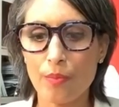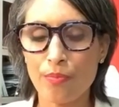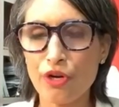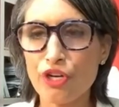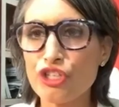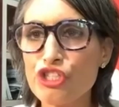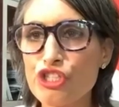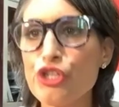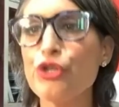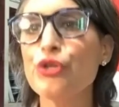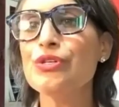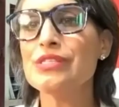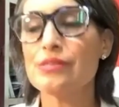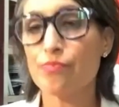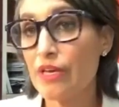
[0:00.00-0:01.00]

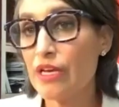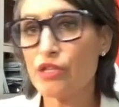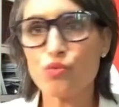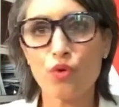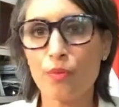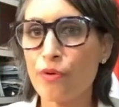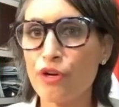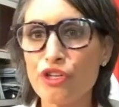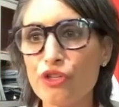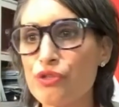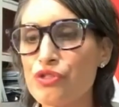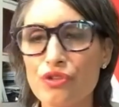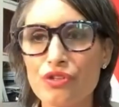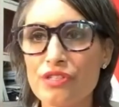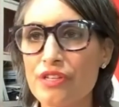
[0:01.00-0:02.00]
produce because we're
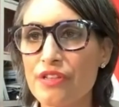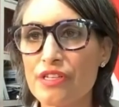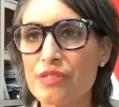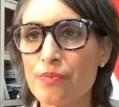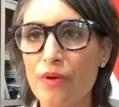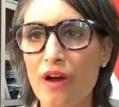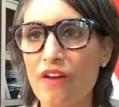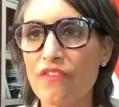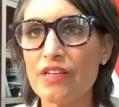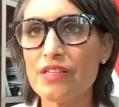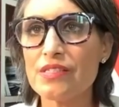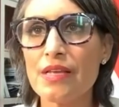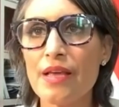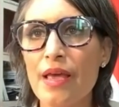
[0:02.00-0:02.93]
producers in this province